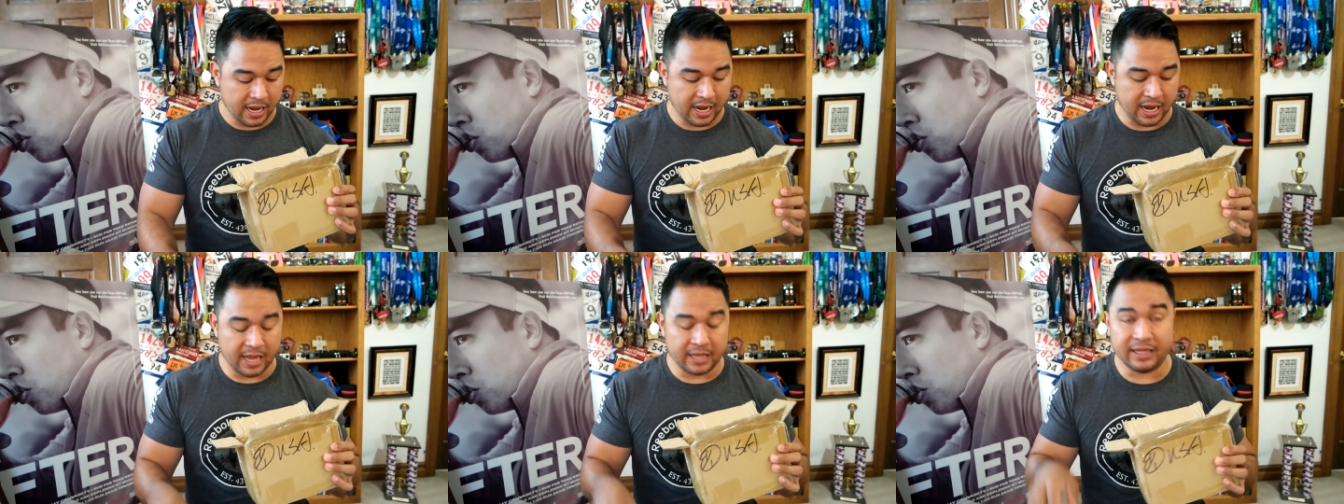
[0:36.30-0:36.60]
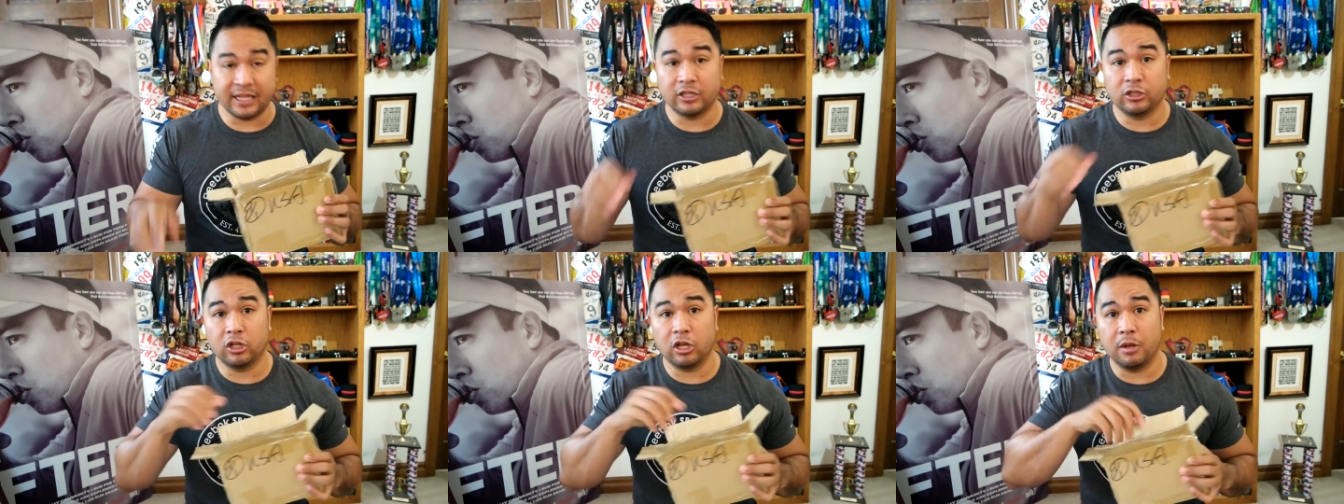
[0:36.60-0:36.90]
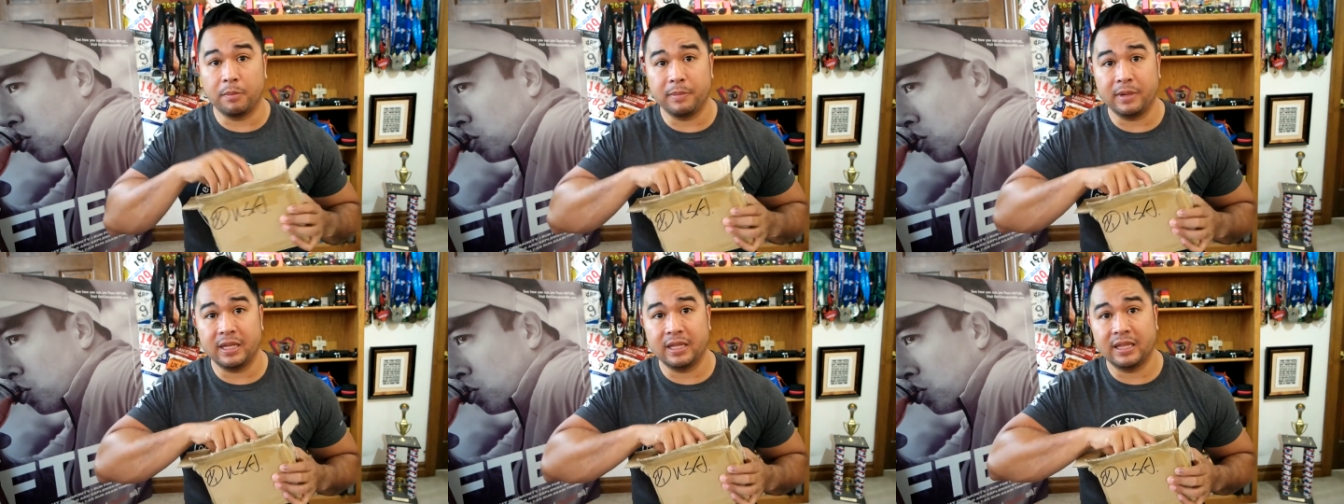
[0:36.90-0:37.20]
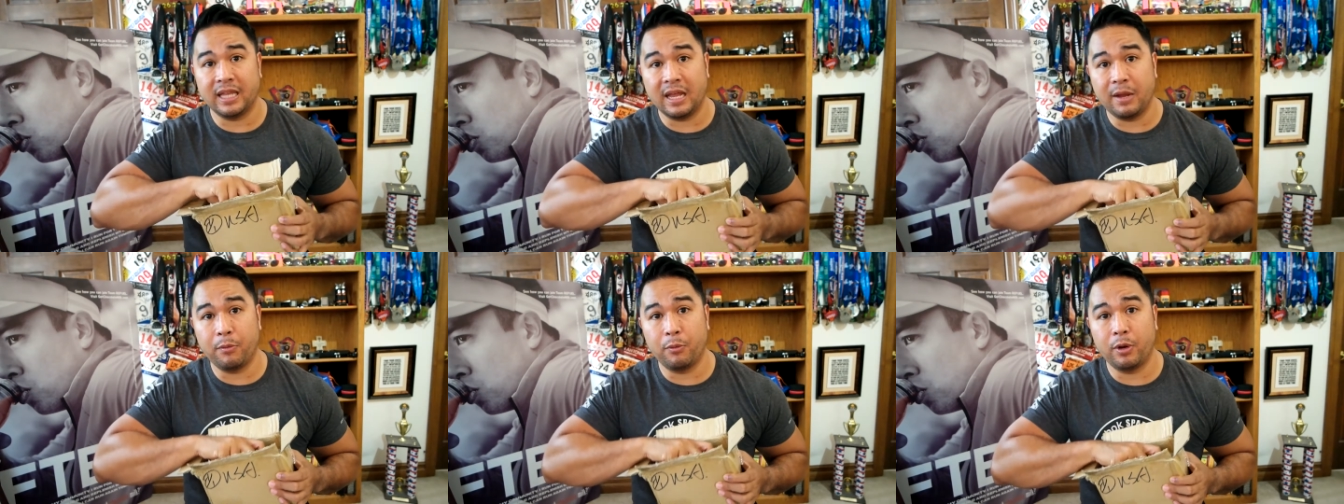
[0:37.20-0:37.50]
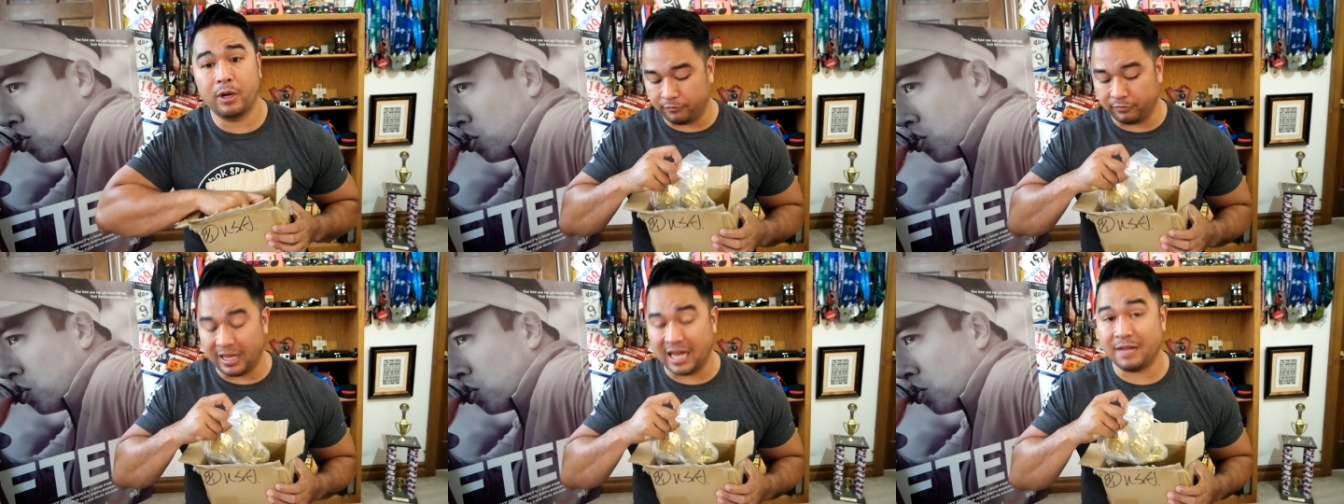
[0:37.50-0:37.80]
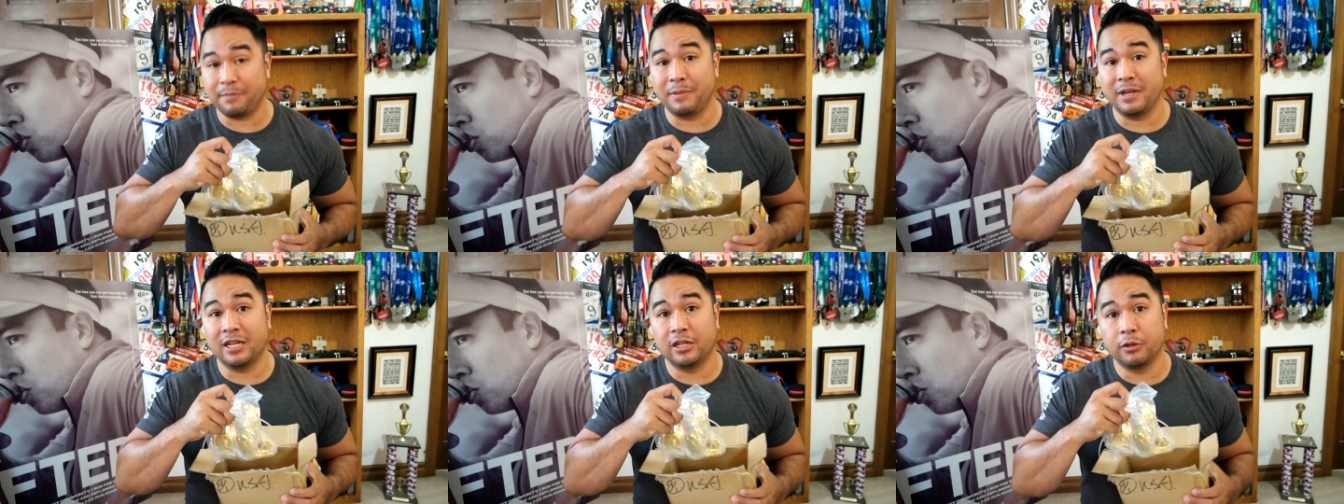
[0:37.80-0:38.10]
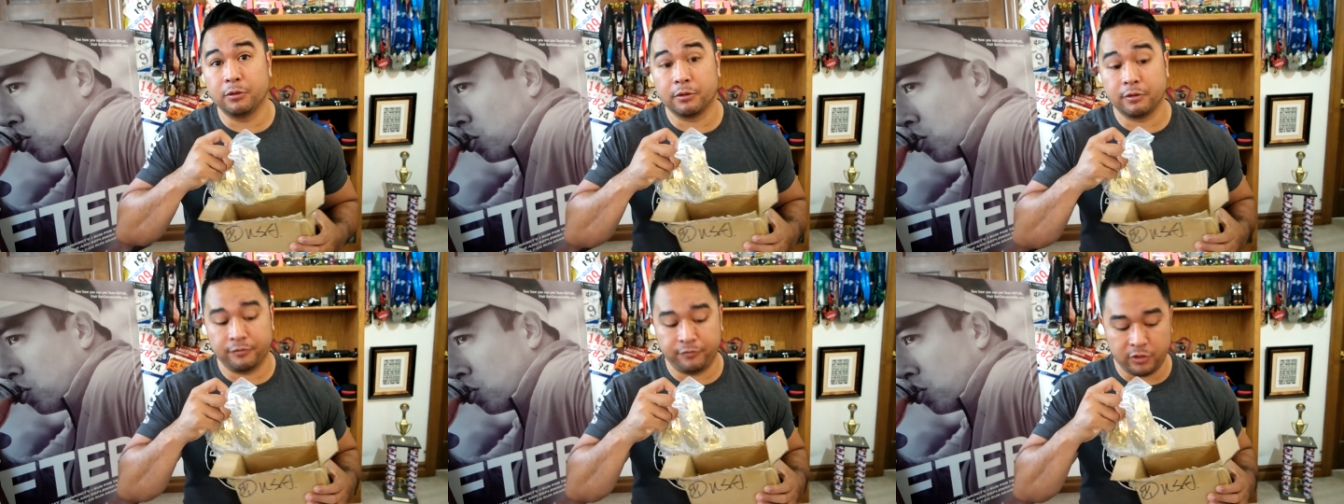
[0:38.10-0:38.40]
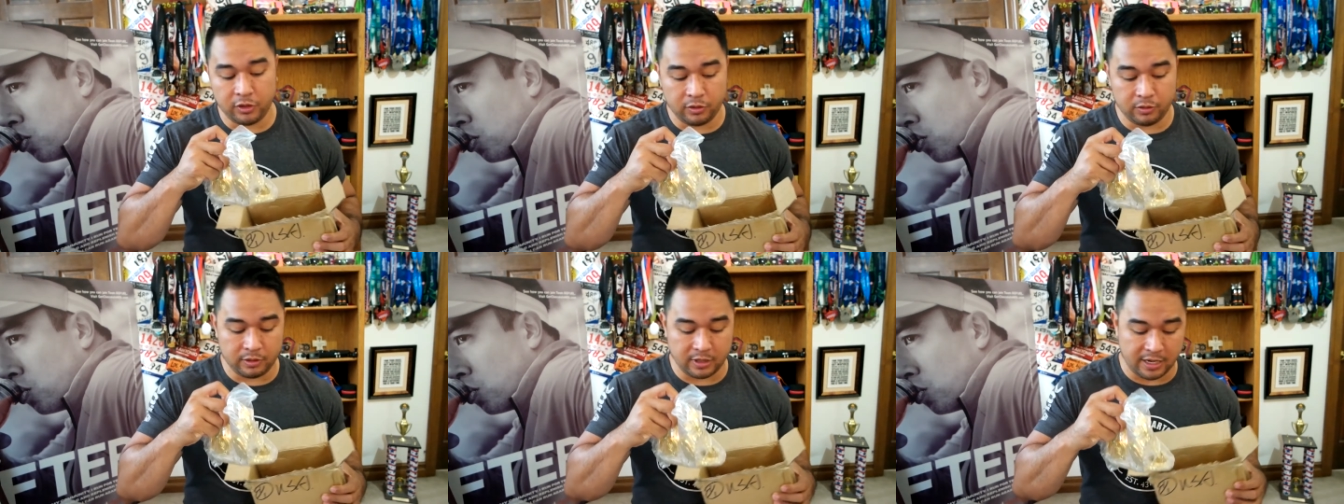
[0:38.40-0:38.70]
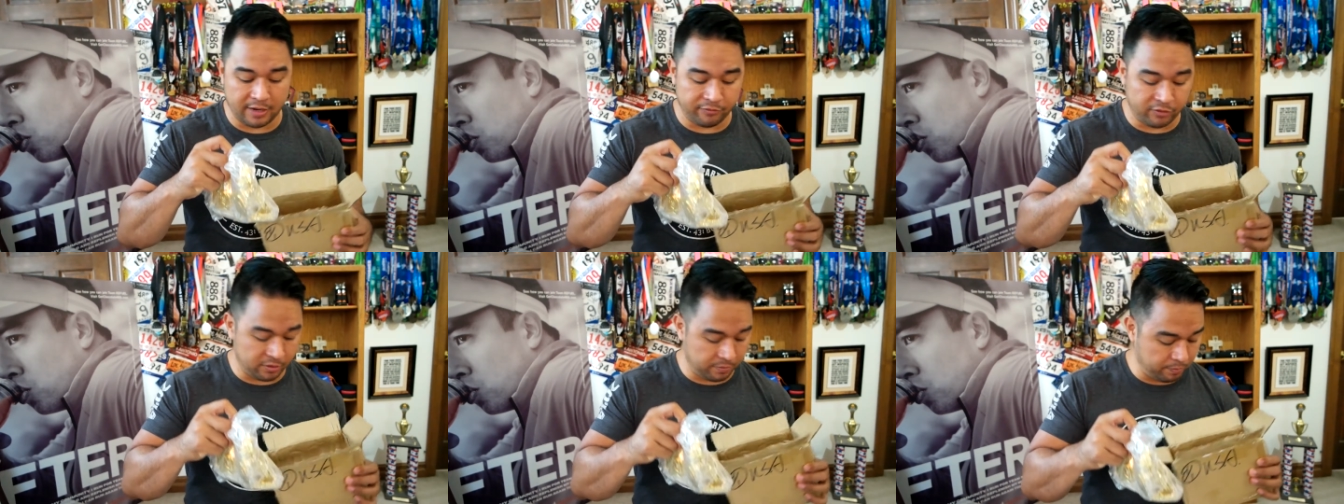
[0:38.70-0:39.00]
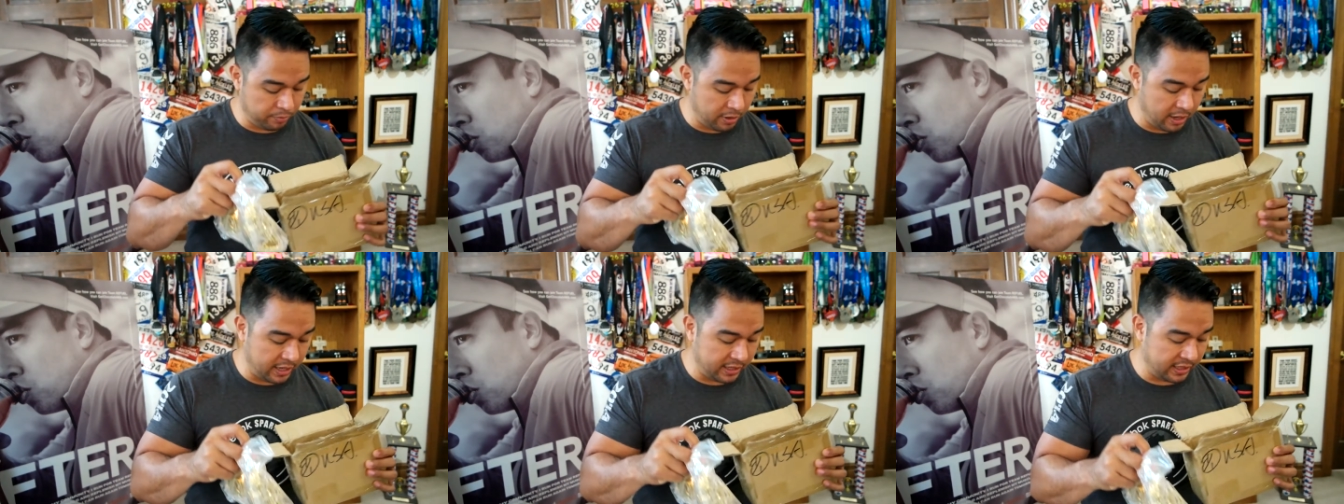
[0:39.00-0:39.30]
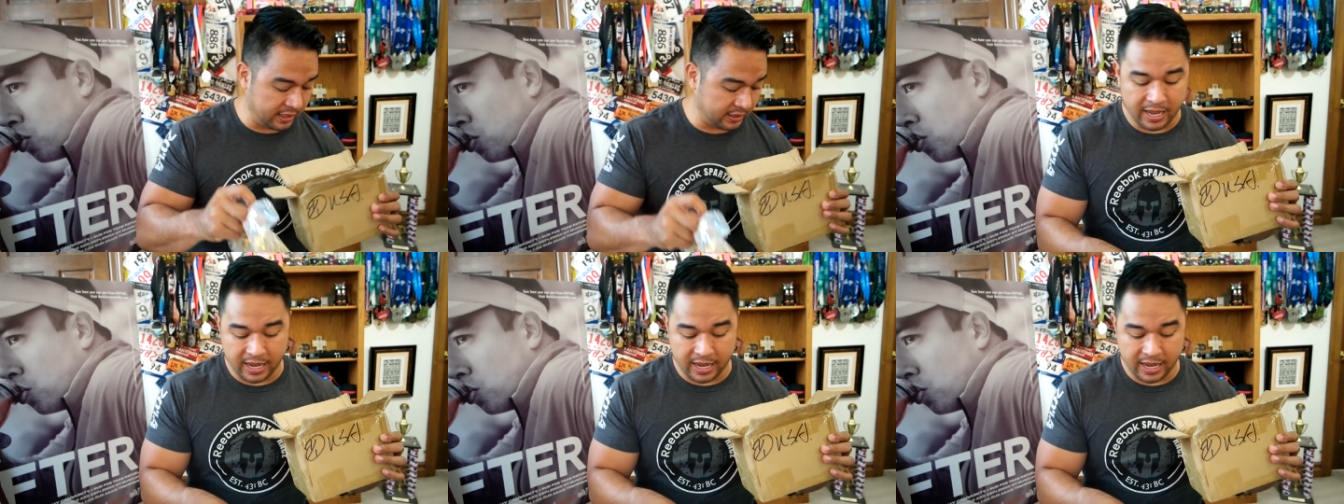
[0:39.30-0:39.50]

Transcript: and they told me they would like me to do a review of their product.